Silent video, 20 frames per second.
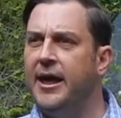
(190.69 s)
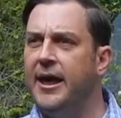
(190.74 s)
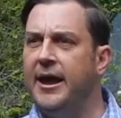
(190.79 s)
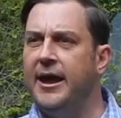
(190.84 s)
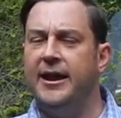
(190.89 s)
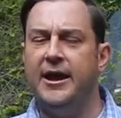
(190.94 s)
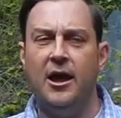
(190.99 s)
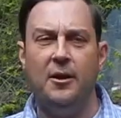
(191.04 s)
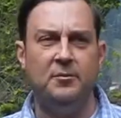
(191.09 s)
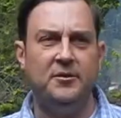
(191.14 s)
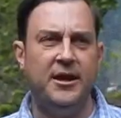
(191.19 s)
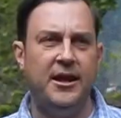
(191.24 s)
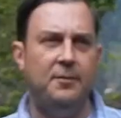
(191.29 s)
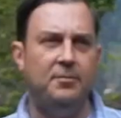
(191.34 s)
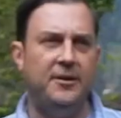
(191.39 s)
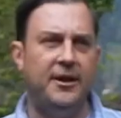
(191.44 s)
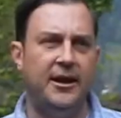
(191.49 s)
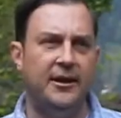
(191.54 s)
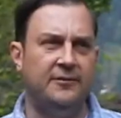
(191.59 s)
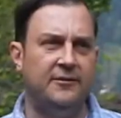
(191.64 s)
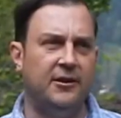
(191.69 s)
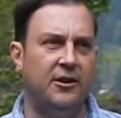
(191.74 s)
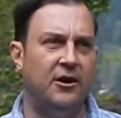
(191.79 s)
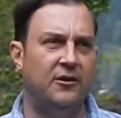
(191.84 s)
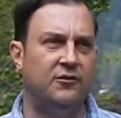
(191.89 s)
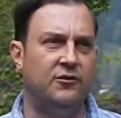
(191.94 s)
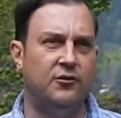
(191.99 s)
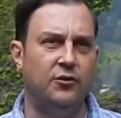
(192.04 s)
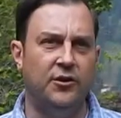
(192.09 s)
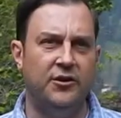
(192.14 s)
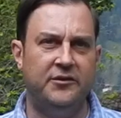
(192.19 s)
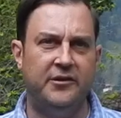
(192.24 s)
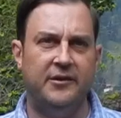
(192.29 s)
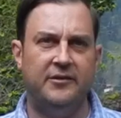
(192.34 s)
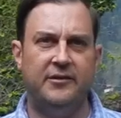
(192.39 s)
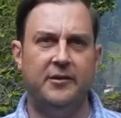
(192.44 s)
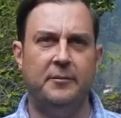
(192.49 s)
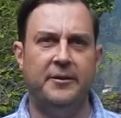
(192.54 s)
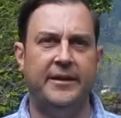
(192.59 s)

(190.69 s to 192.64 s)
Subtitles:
It helped keep kids in our school system,